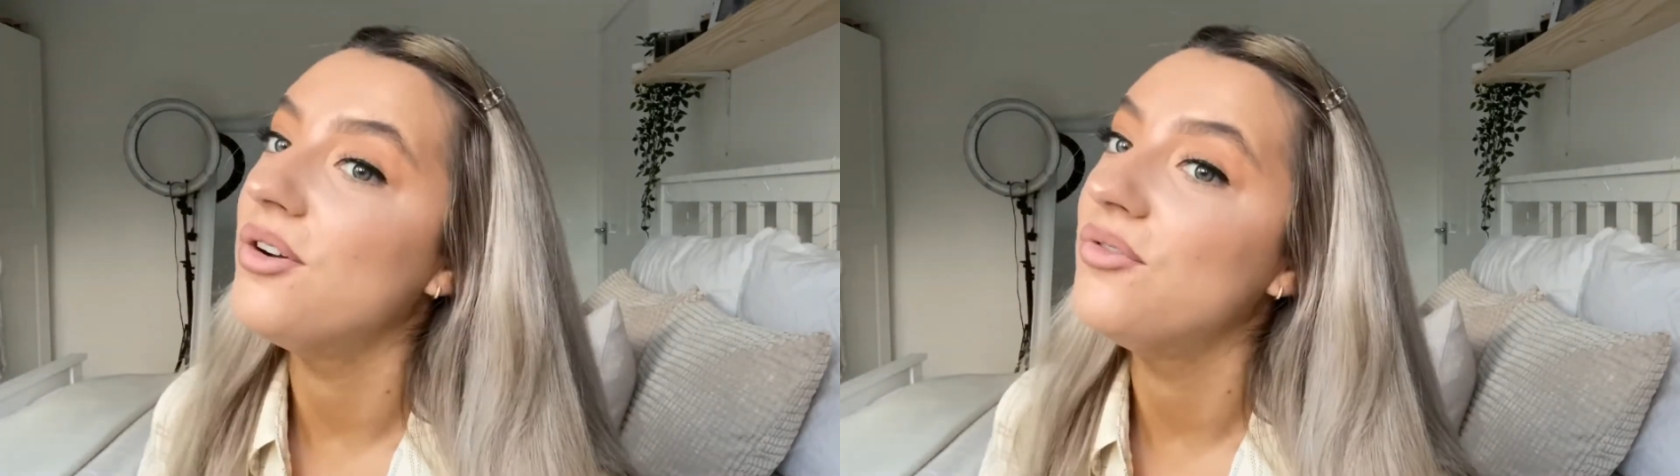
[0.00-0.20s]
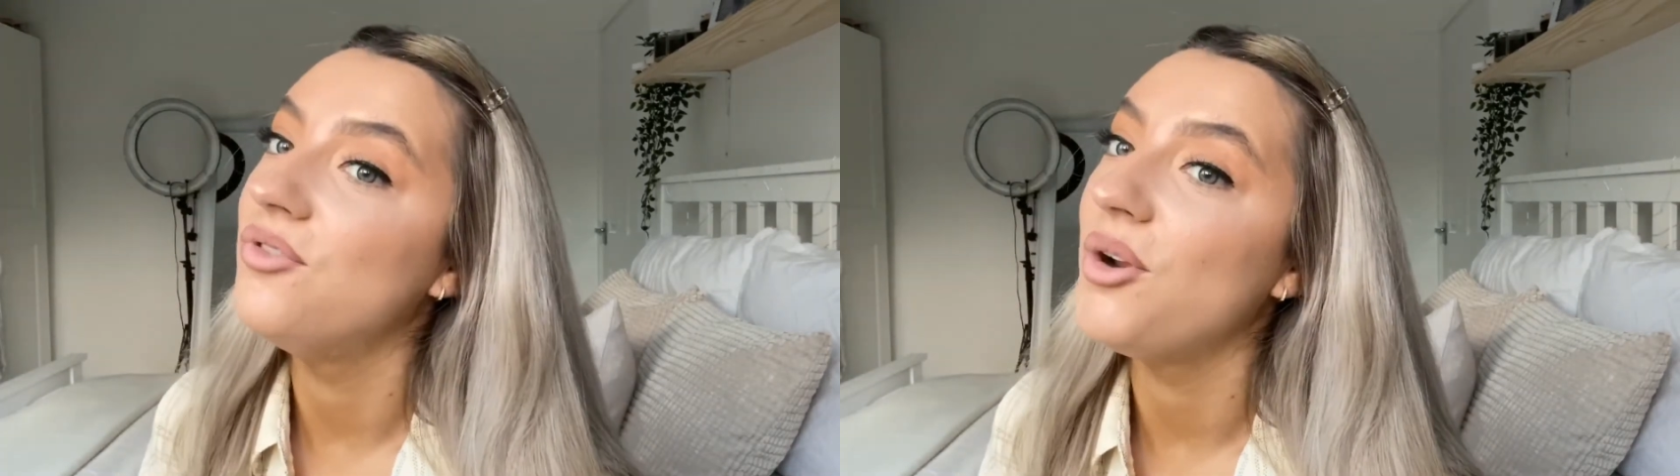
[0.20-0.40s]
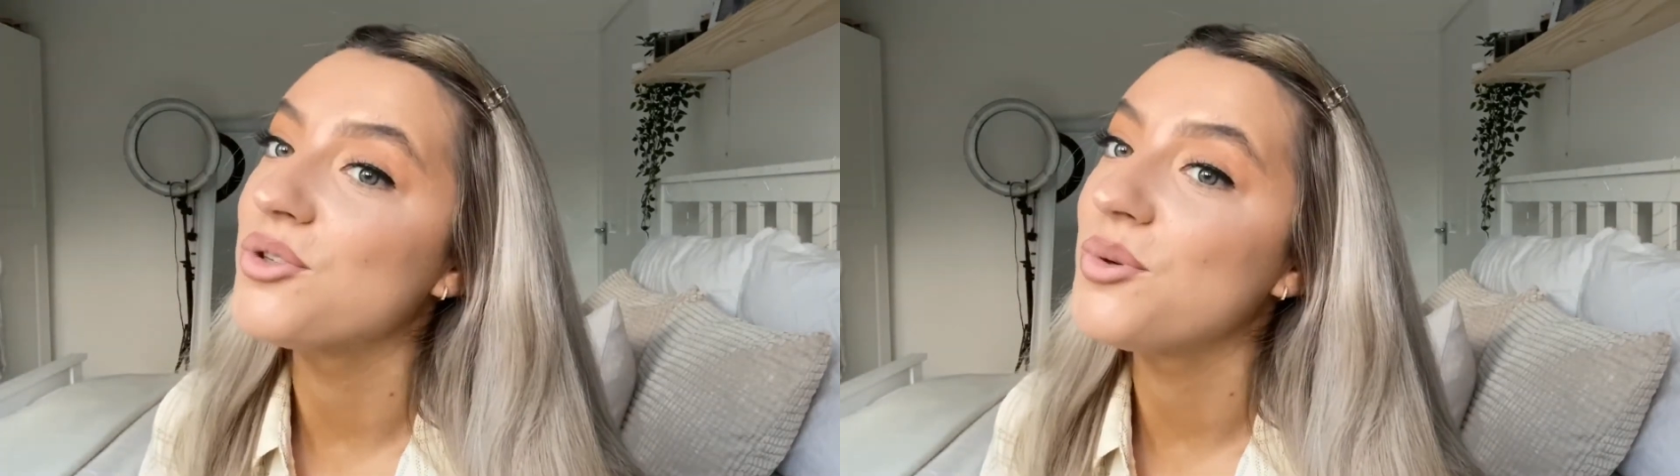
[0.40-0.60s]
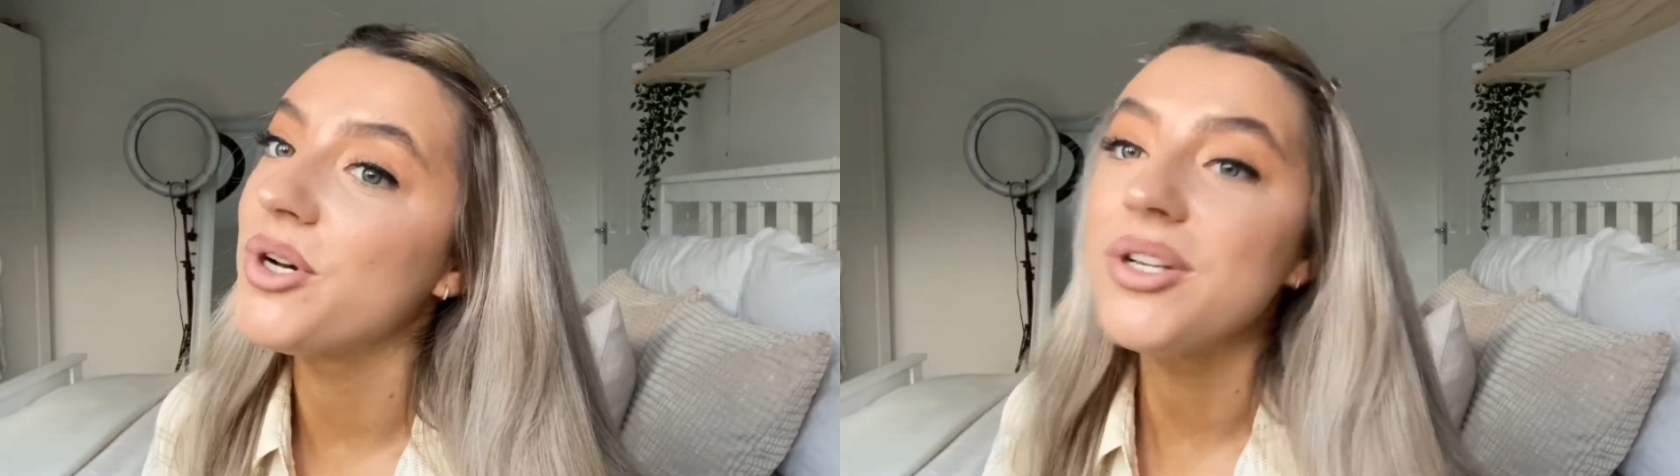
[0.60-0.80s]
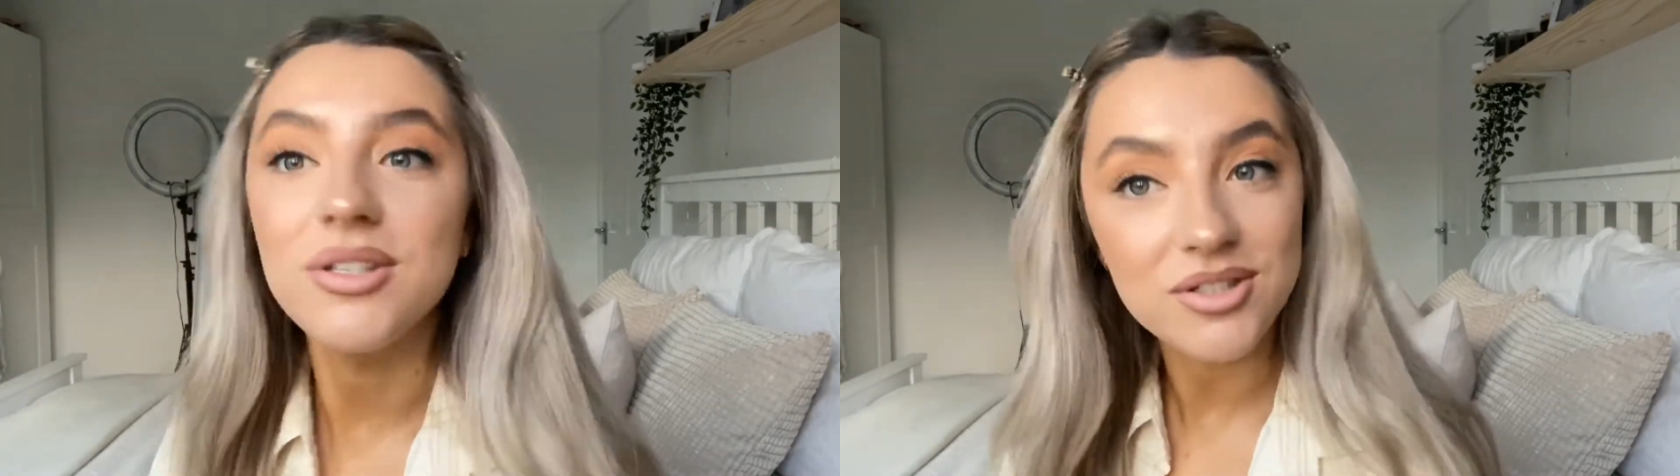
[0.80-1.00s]
Rose
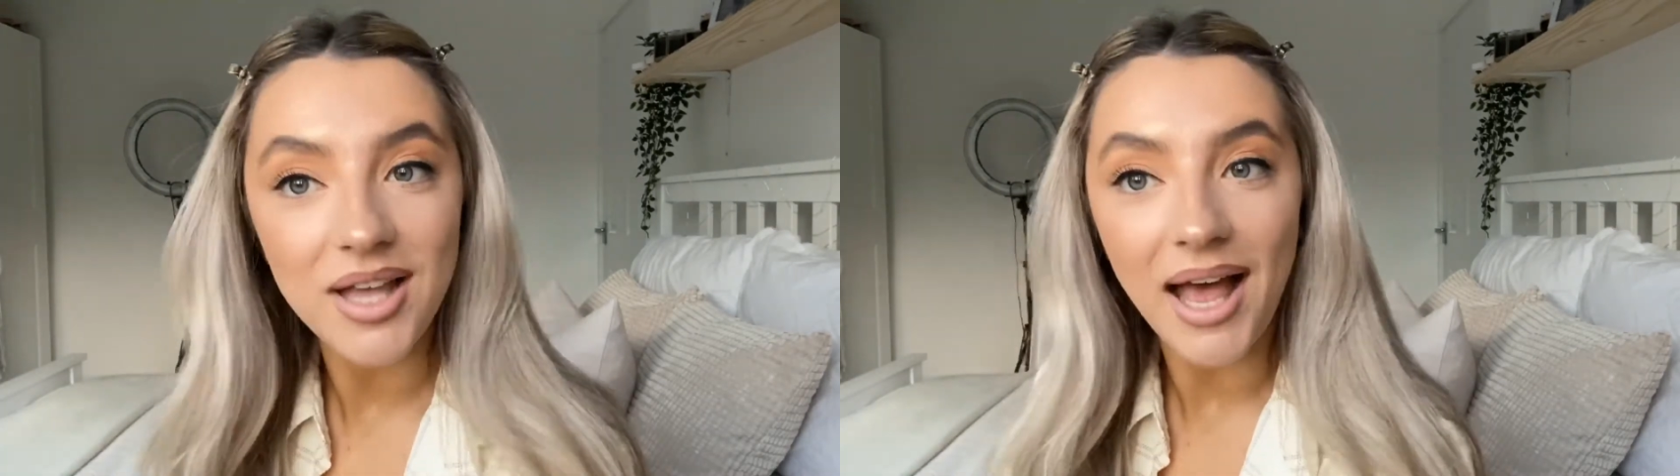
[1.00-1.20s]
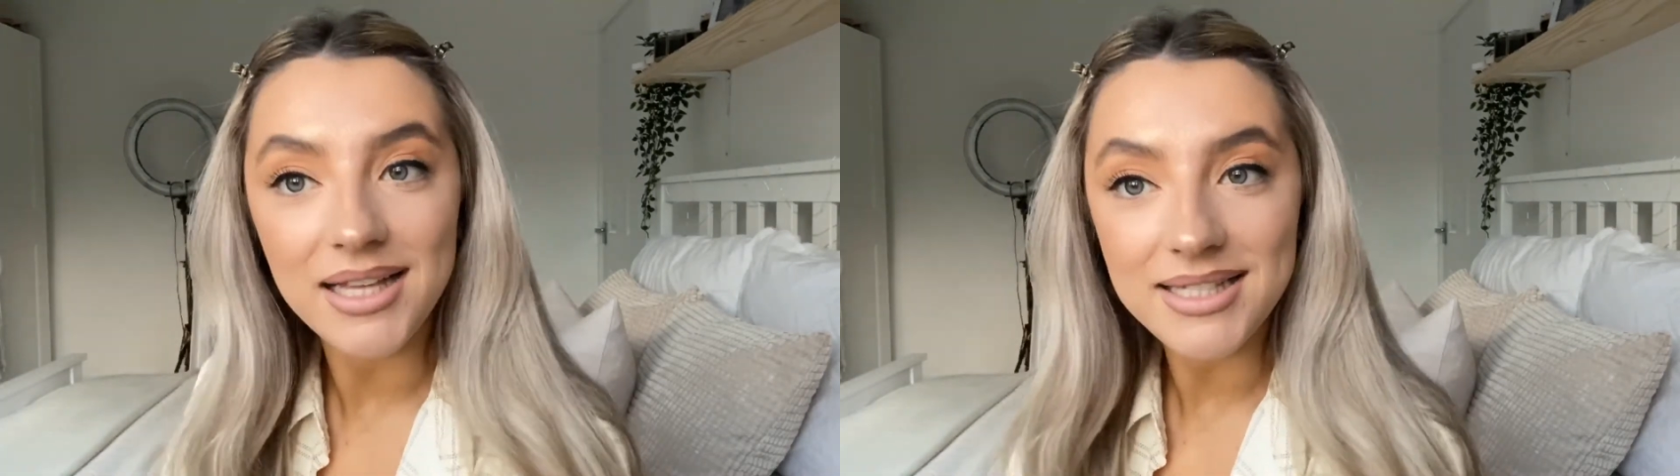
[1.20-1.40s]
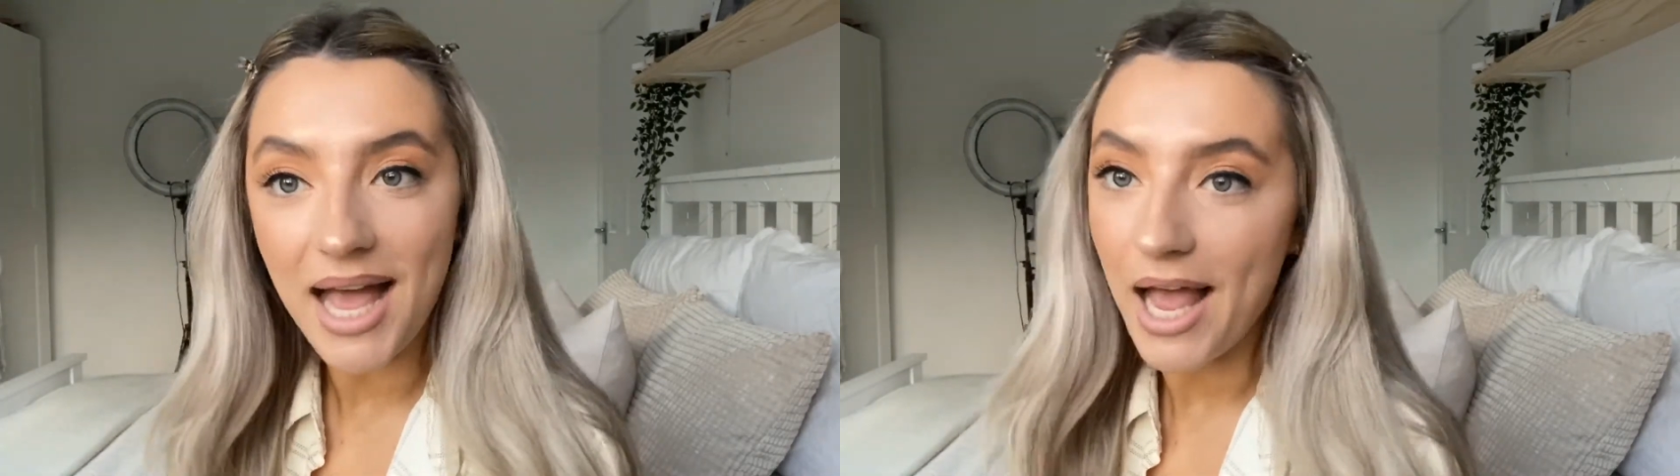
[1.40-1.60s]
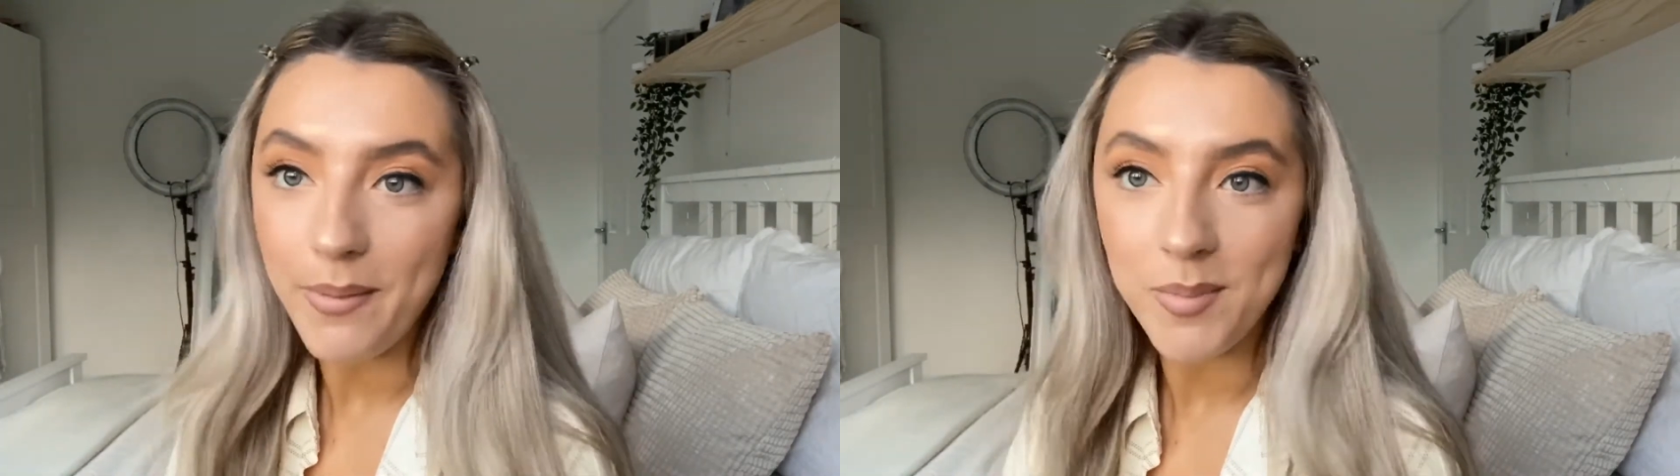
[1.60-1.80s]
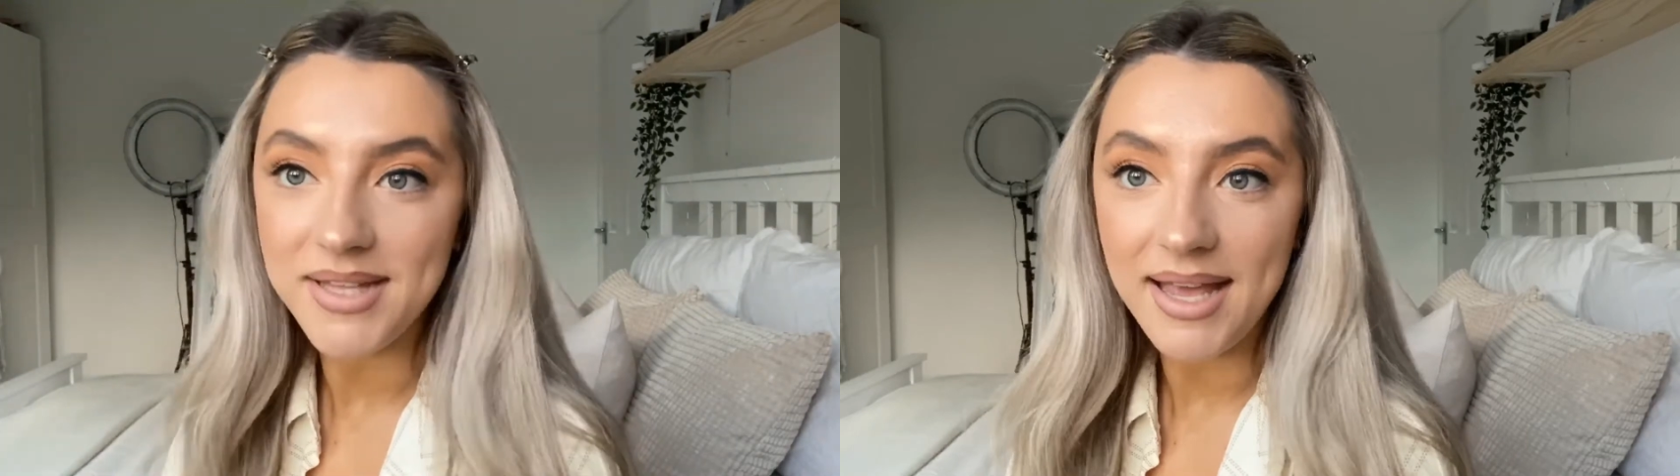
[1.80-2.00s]
Quartz and I'm
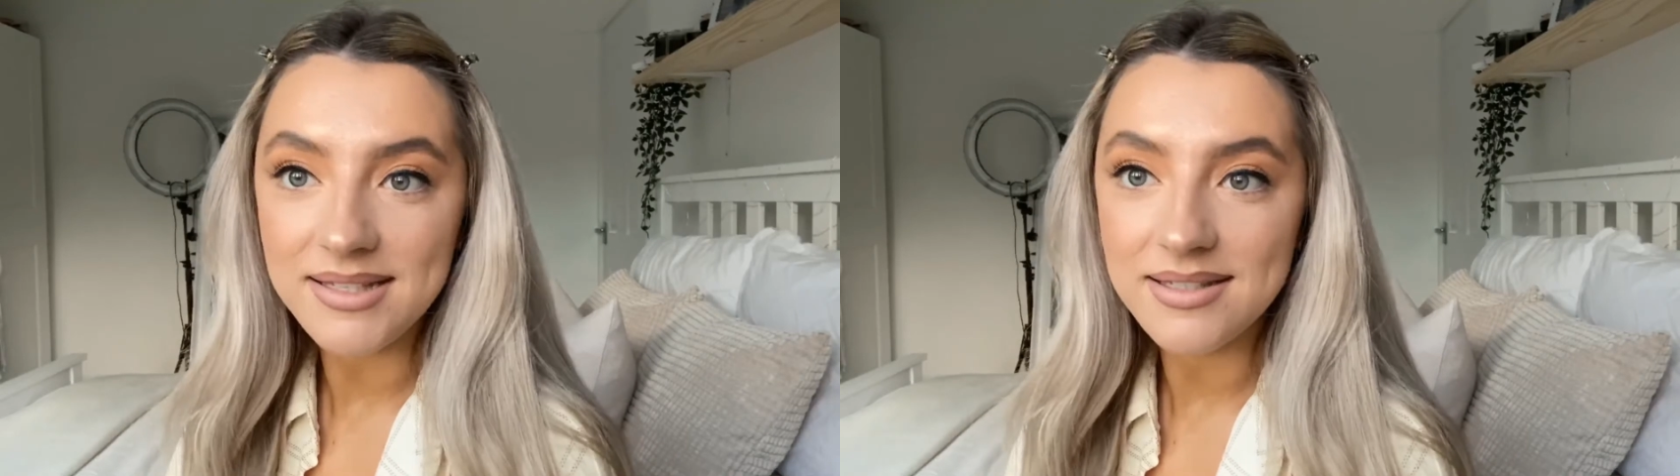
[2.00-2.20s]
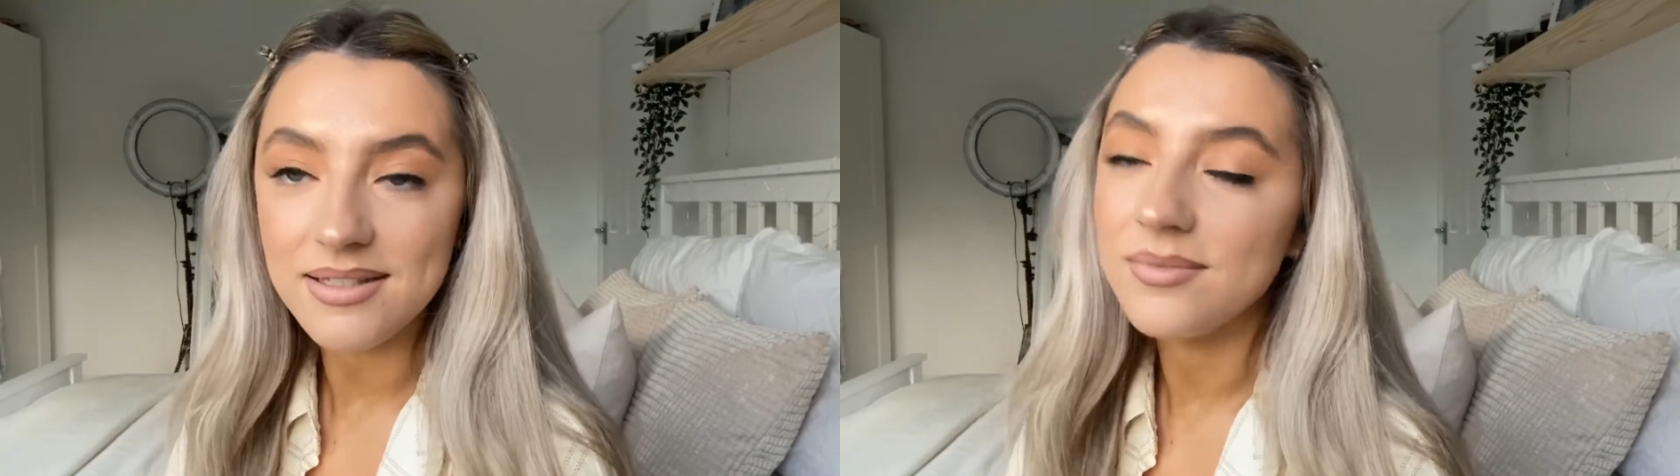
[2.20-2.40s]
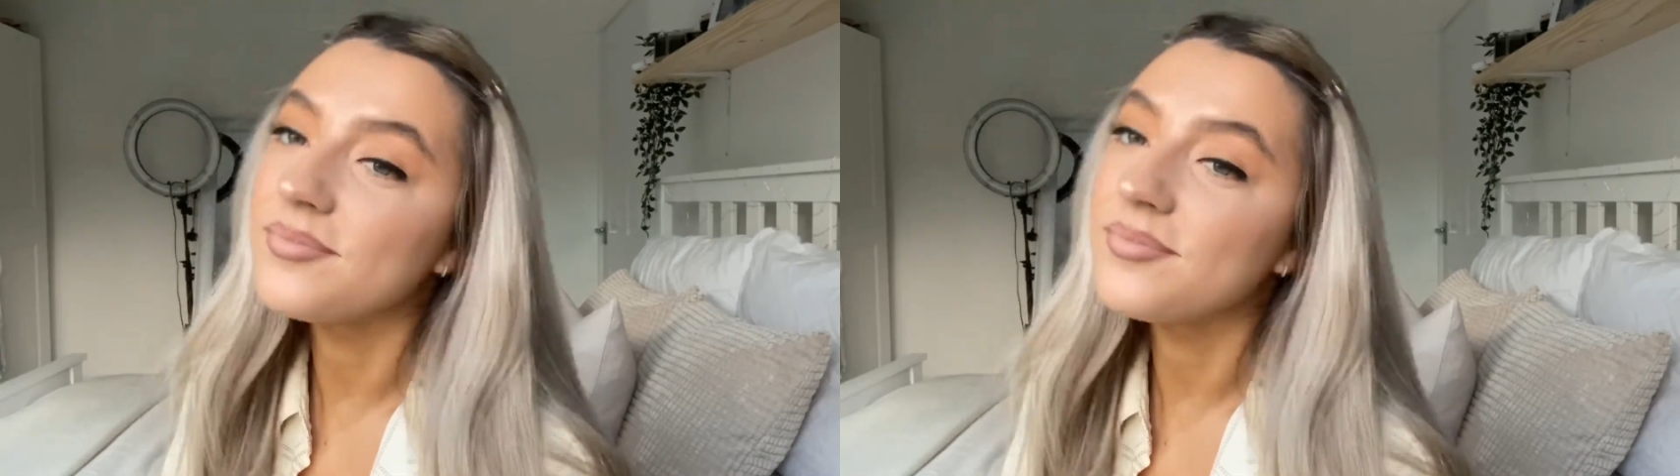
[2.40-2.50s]
obsessed.